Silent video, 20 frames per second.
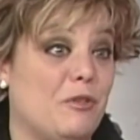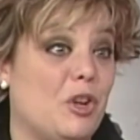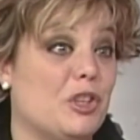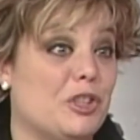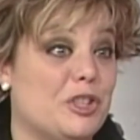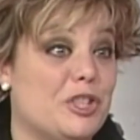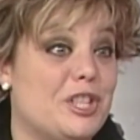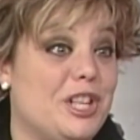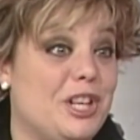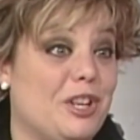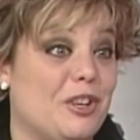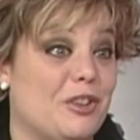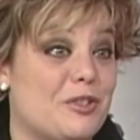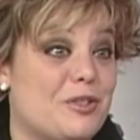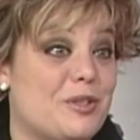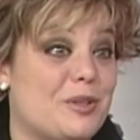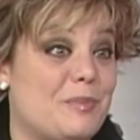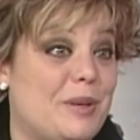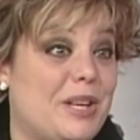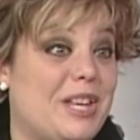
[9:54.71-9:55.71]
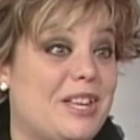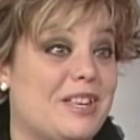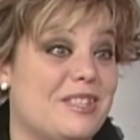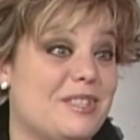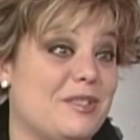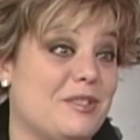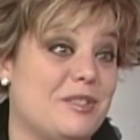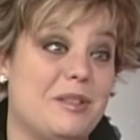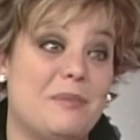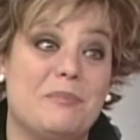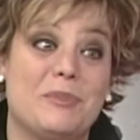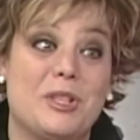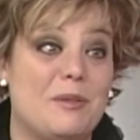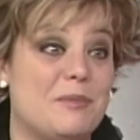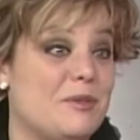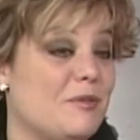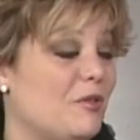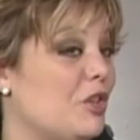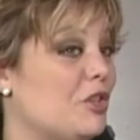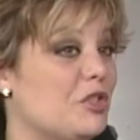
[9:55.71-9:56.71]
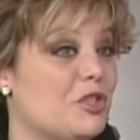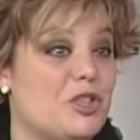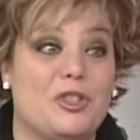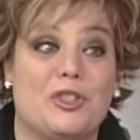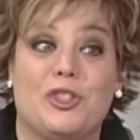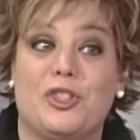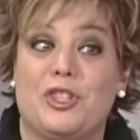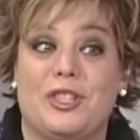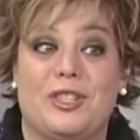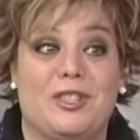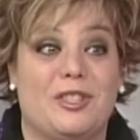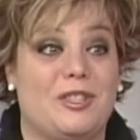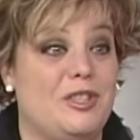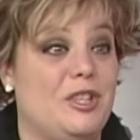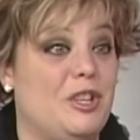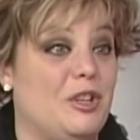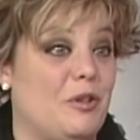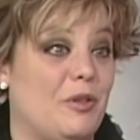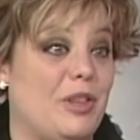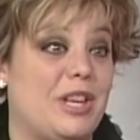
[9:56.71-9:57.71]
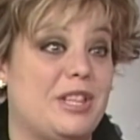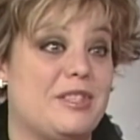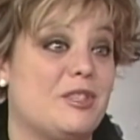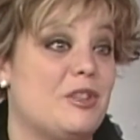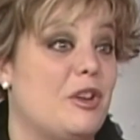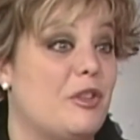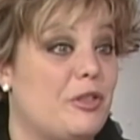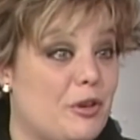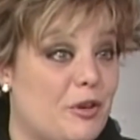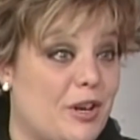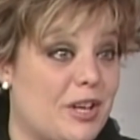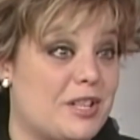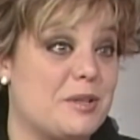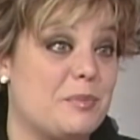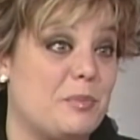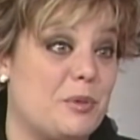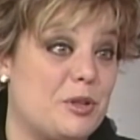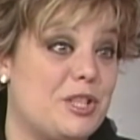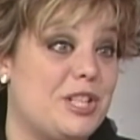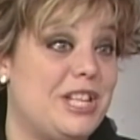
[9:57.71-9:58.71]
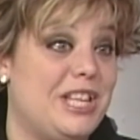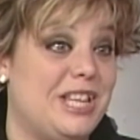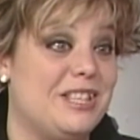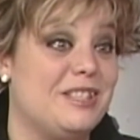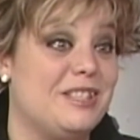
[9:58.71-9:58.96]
volunteers, because sometimes volunteers just, that's not their expertise.